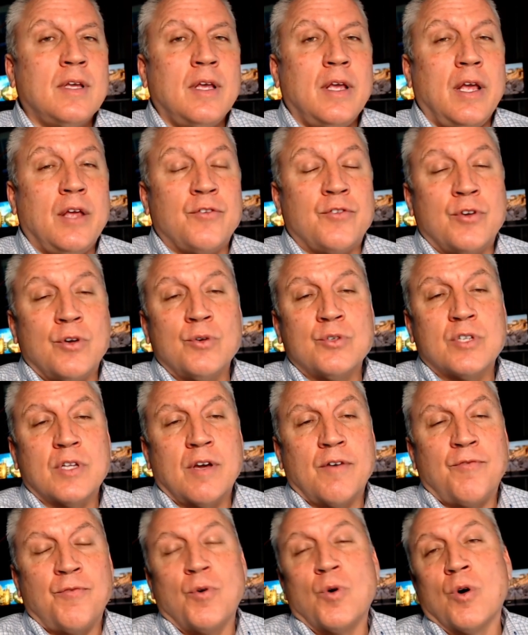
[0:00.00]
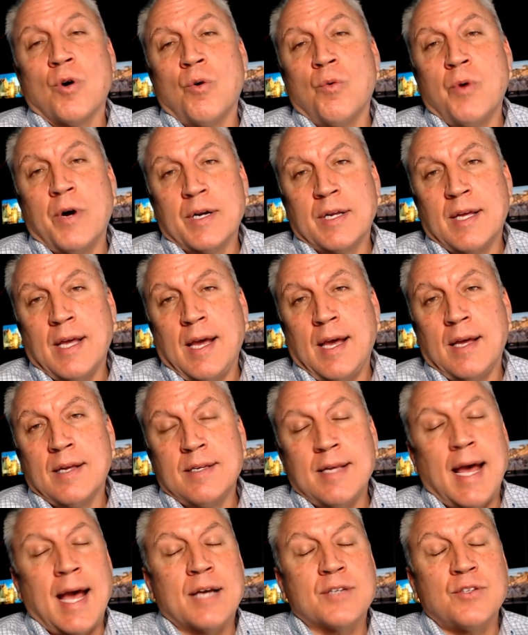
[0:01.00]
is usually a 401k
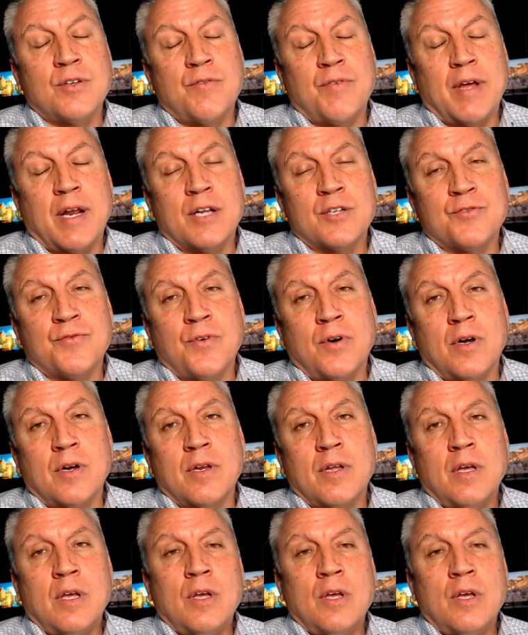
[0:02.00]
tax advantage fund.